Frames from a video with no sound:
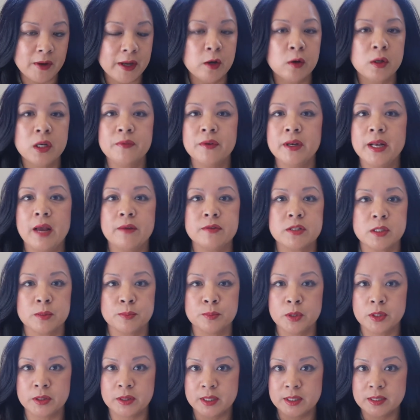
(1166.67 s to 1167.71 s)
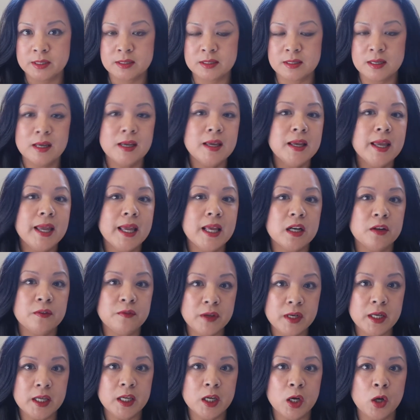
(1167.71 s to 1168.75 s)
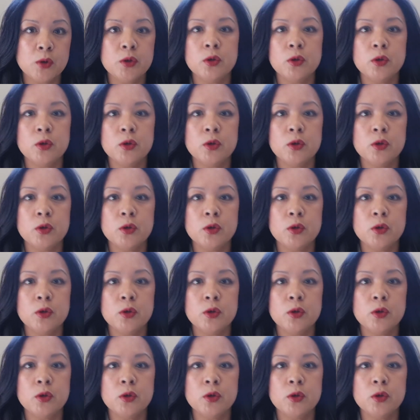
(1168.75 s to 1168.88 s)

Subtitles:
I don't even have to put this in a video.